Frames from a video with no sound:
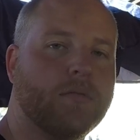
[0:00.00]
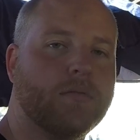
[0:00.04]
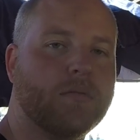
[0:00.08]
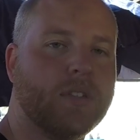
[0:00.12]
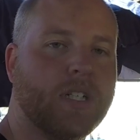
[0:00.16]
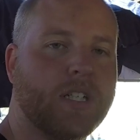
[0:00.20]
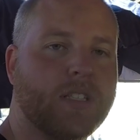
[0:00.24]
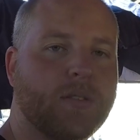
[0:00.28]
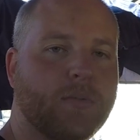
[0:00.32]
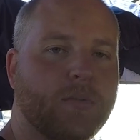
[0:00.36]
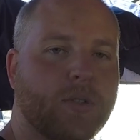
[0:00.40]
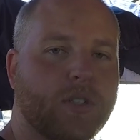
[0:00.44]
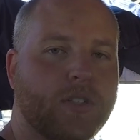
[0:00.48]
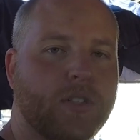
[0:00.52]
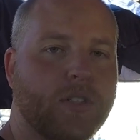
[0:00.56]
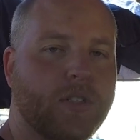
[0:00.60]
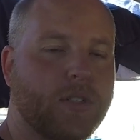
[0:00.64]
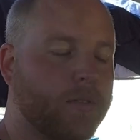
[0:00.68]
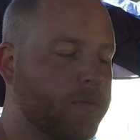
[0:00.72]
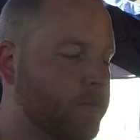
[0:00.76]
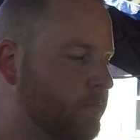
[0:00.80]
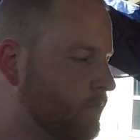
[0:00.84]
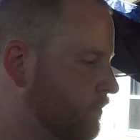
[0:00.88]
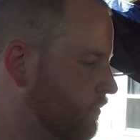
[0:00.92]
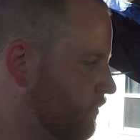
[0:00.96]
we got some work to do.
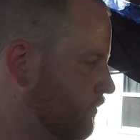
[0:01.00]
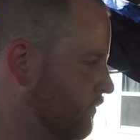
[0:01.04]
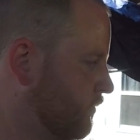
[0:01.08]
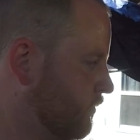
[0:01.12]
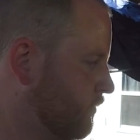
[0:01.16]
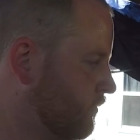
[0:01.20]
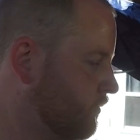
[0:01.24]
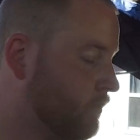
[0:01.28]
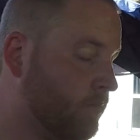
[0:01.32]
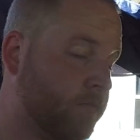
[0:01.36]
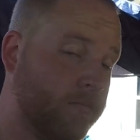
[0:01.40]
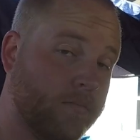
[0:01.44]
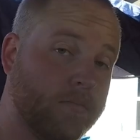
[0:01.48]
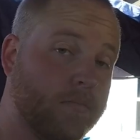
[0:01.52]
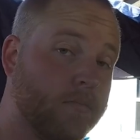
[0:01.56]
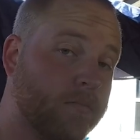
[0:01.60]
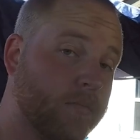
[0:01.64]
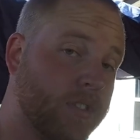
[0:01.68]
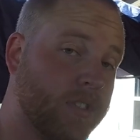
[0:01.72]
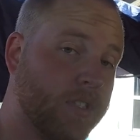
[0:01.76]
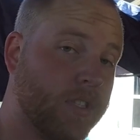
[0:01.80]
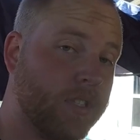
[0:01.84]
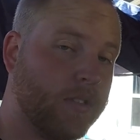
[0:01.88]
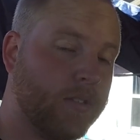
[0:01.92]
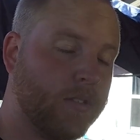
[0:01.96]

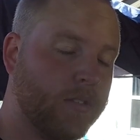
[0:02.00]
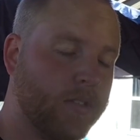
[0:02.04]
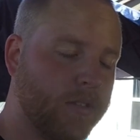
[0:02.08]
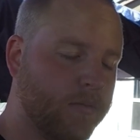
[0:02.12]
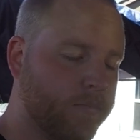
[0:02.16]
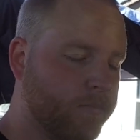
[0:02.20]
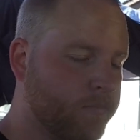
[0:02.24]
Let's get to it.